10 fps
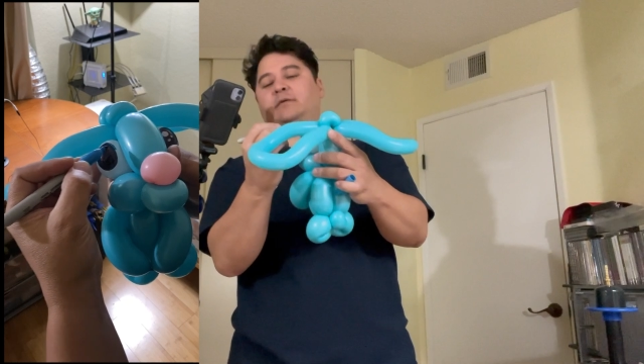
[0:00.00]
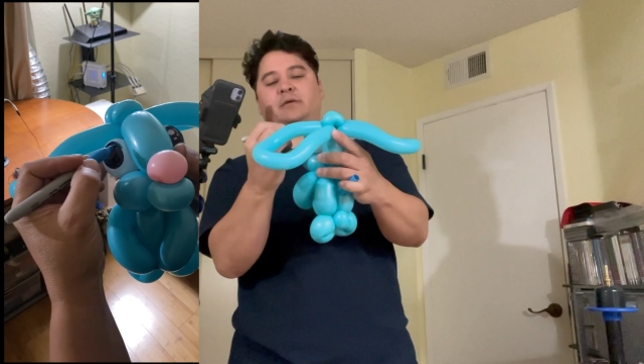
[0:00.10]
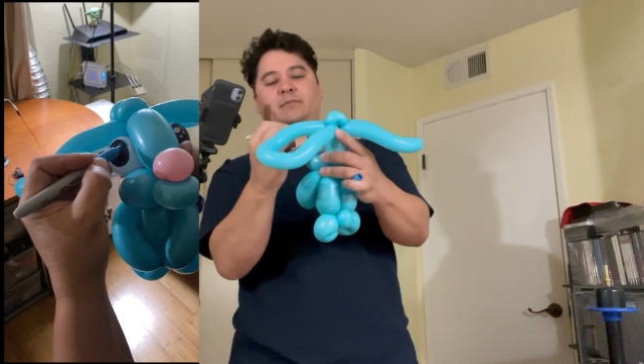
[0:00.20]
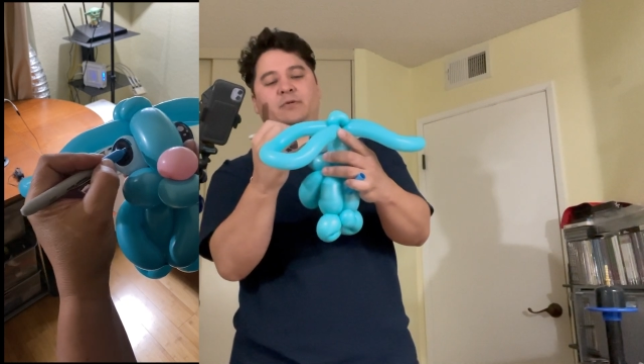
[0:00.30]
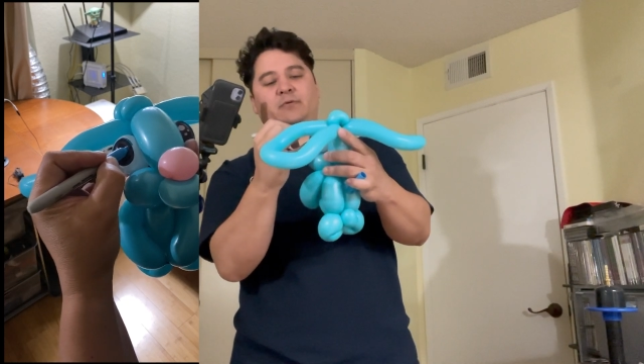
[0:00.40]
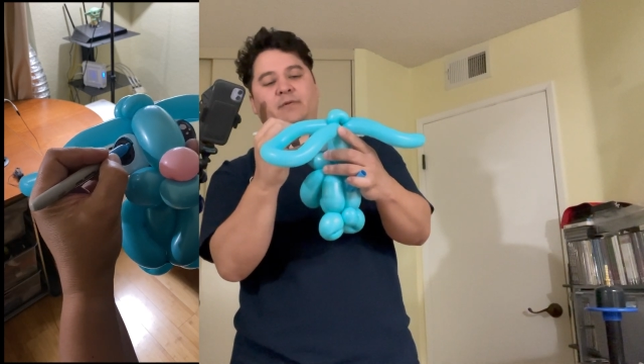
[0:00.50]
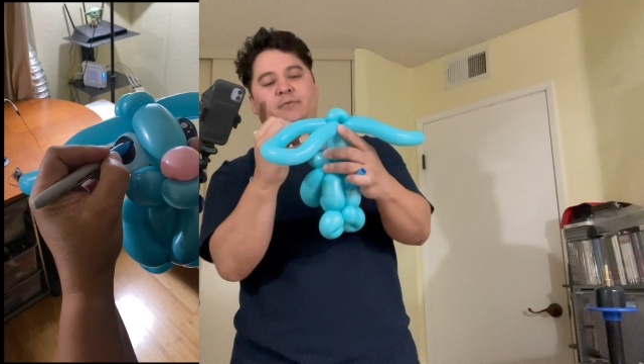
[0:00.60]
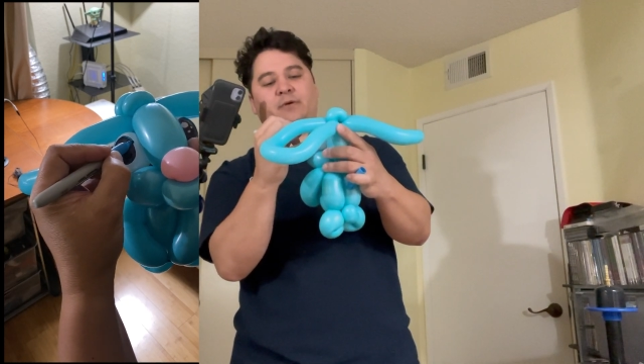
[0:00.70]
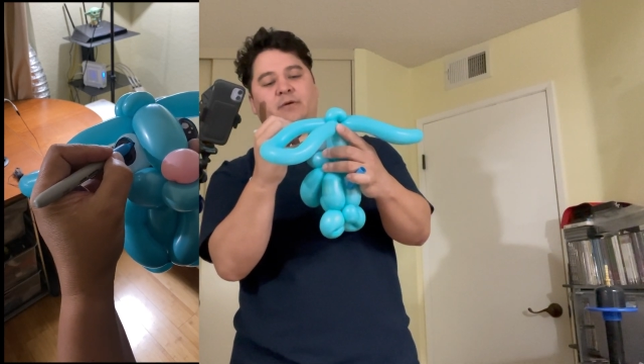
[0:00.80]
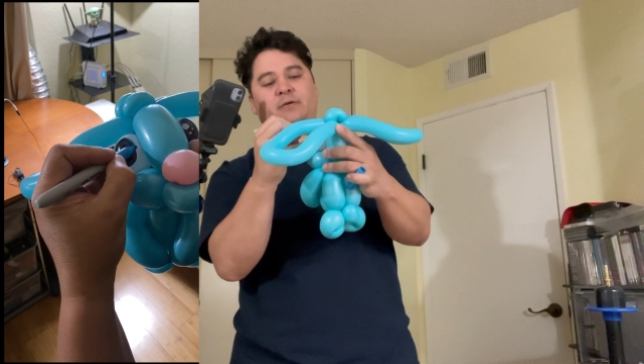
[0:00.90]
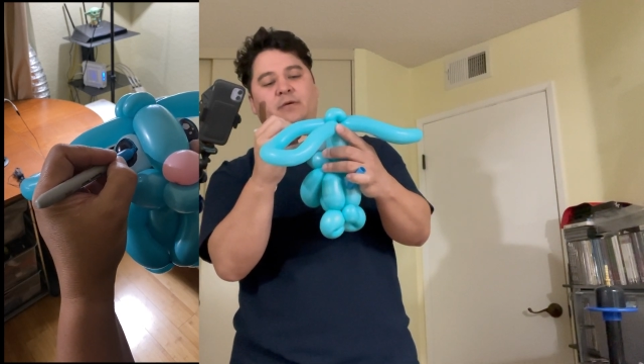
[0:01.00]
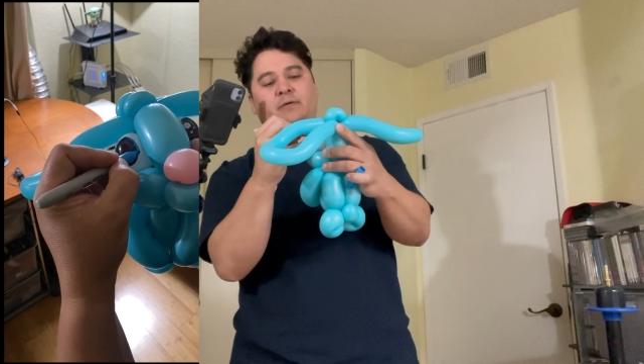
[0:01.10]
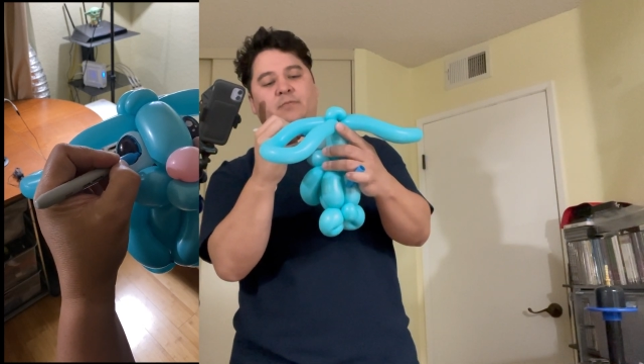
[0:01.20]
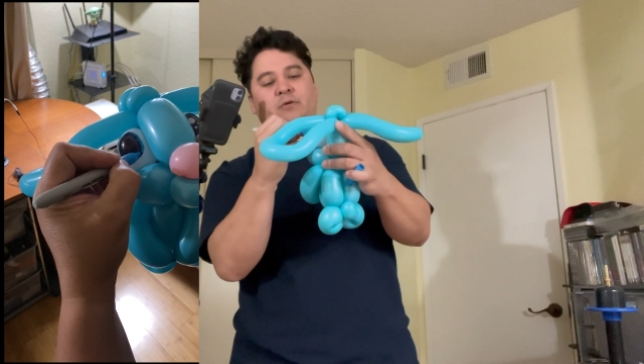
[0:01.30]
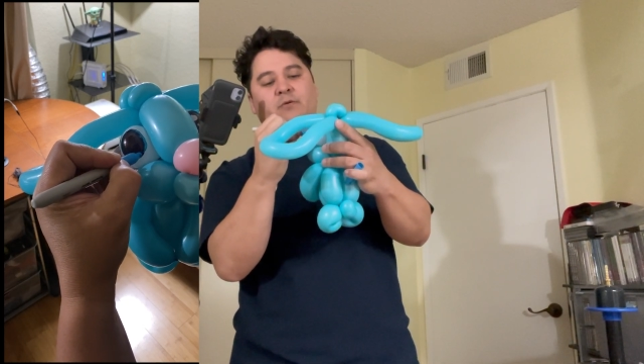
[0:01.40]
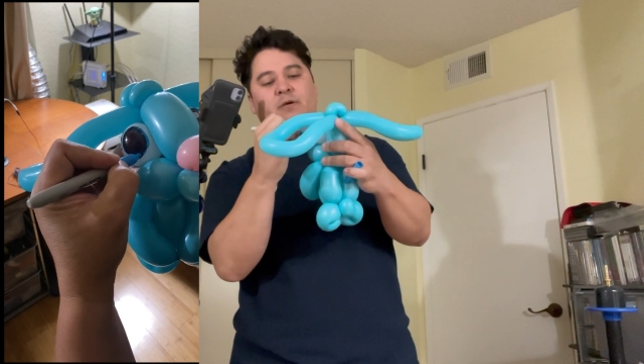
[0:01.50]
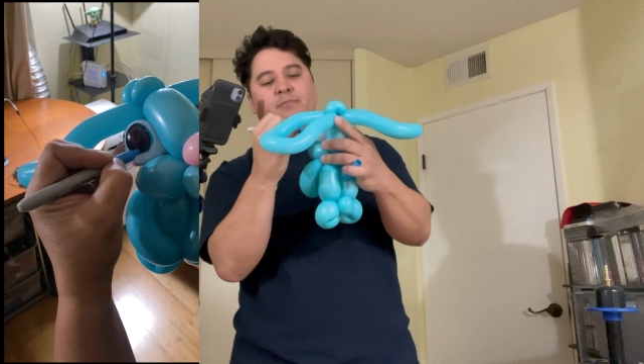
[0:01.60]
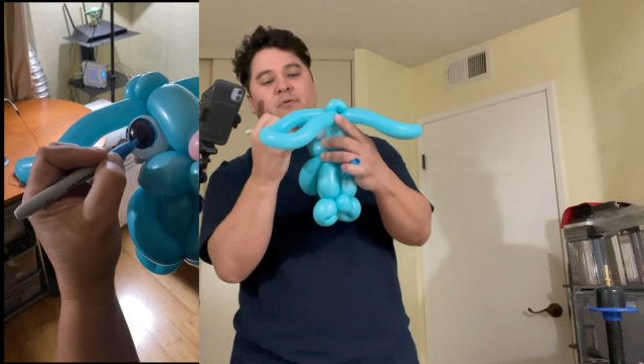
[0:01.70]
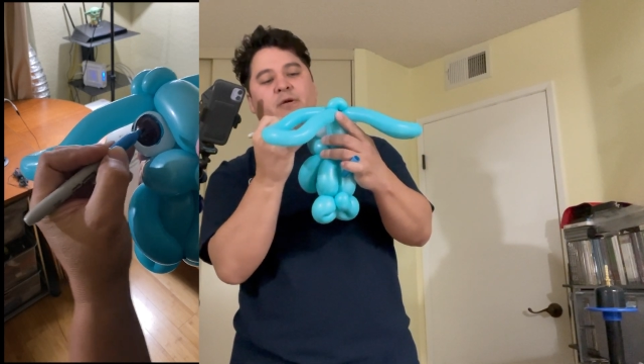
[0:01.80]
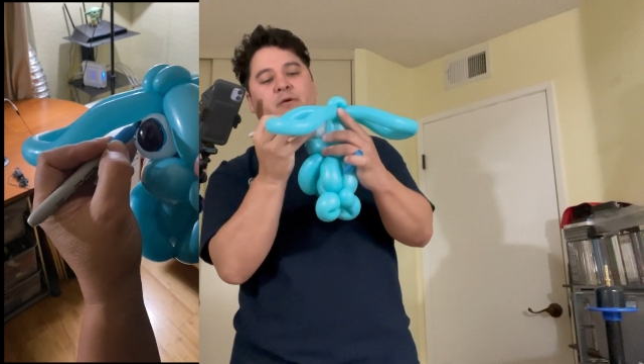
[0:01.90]
Okay, blue wraparound. Okay, blue
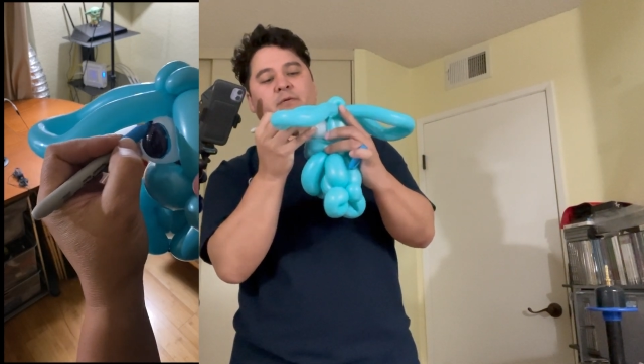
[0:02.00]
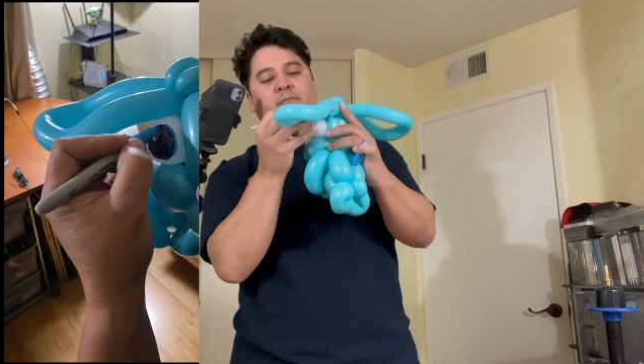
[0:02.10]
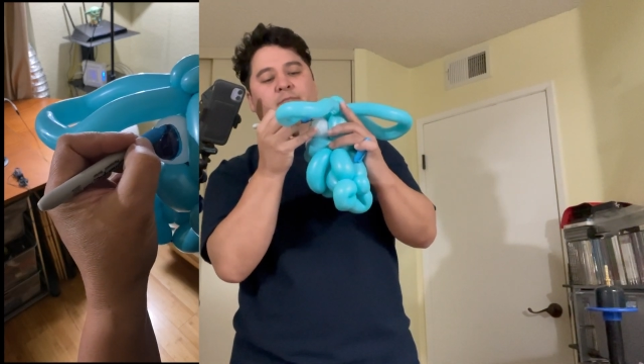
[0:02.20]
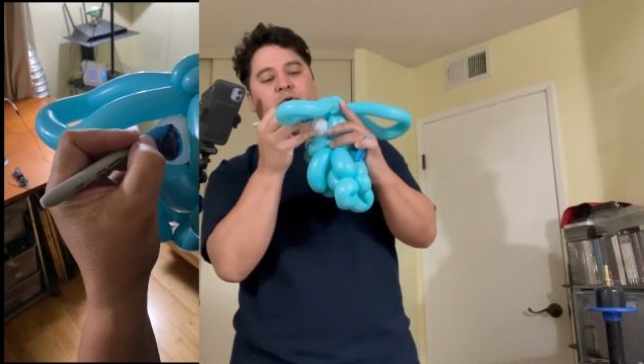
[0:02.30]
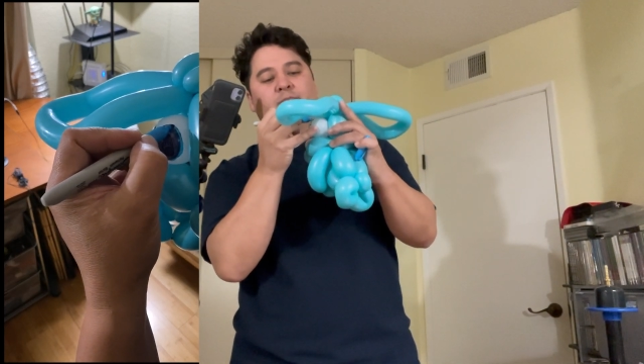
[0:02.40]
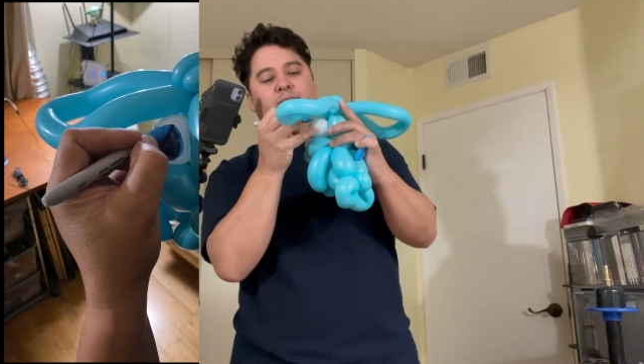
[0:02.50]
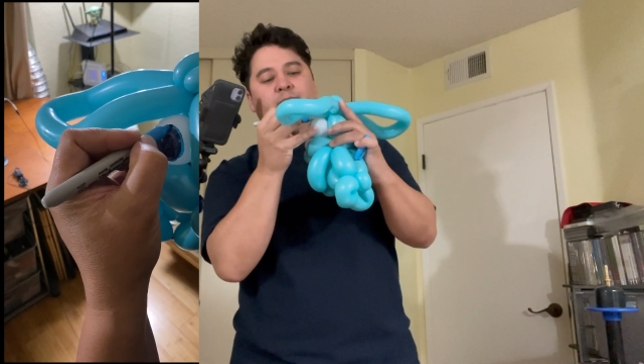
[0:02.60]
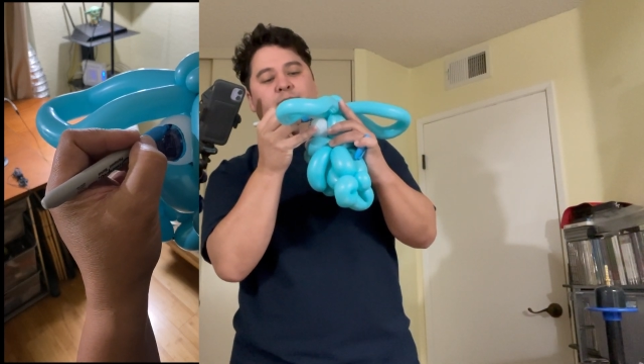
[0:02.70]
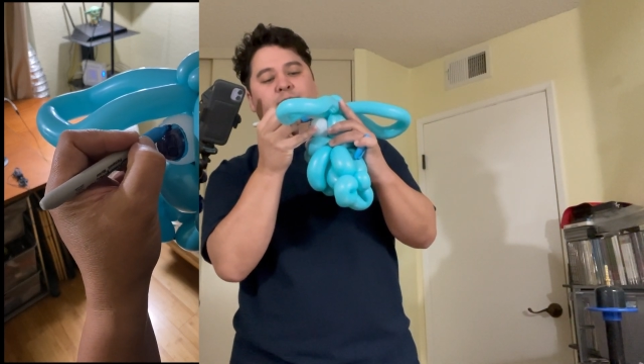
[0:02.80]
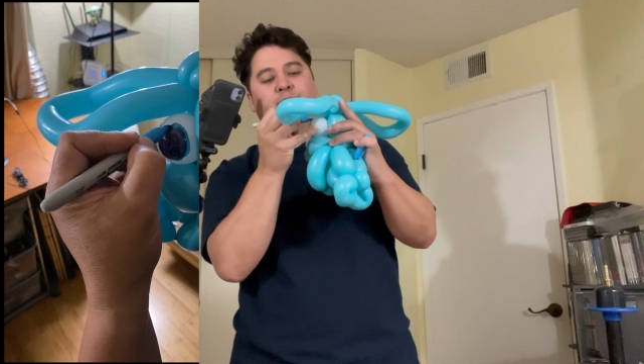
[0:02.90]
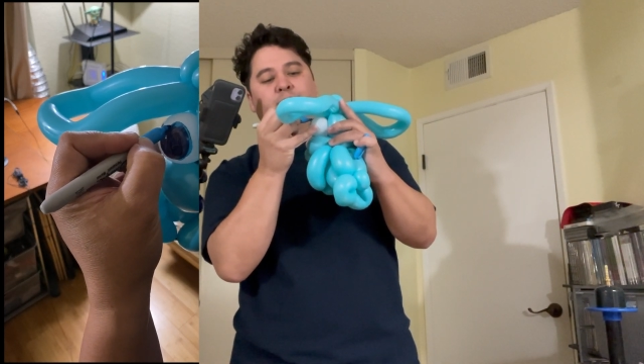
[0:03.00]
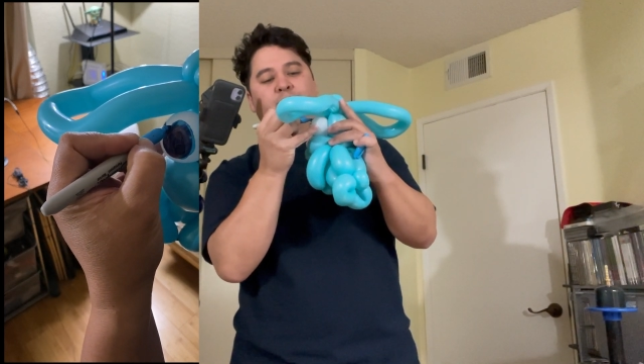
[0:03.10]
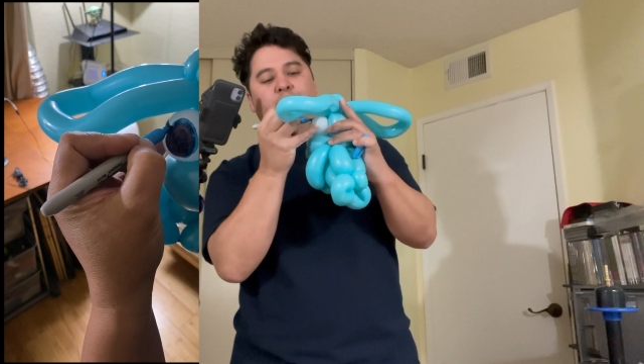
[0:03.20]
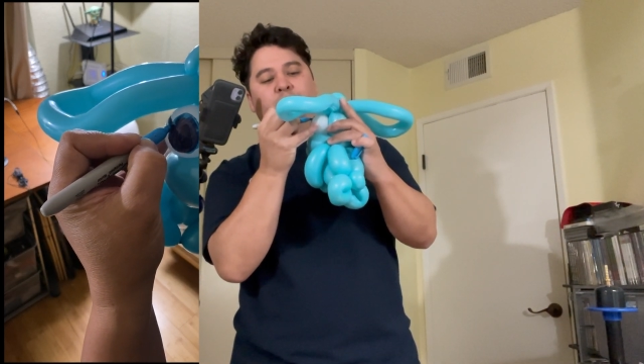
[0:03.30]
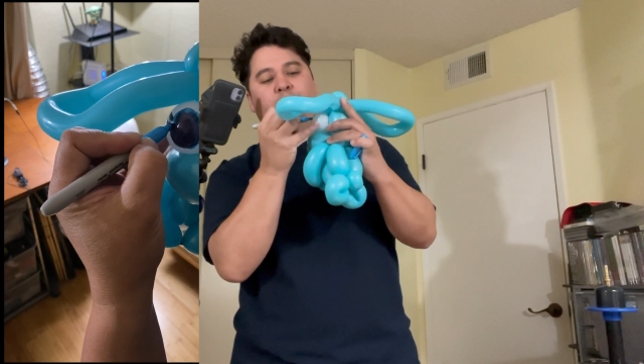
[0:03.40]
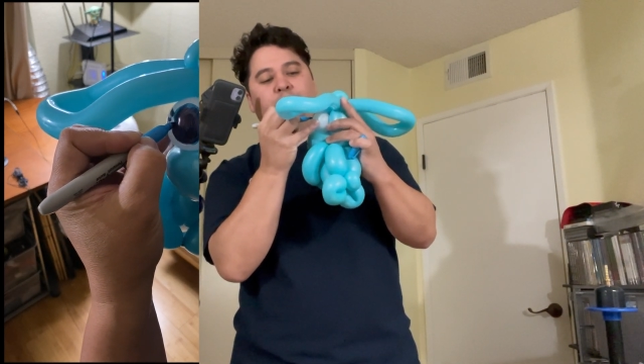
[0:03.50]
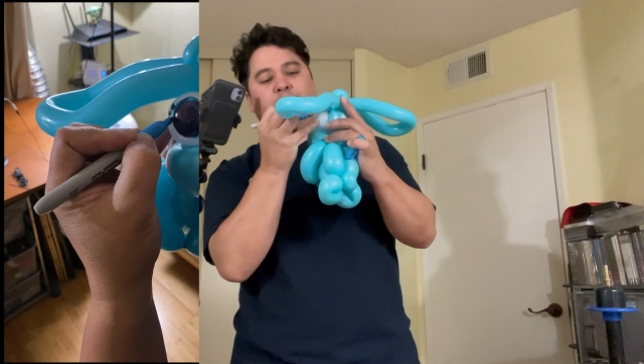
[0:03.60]
wraparound. Boop. Boop.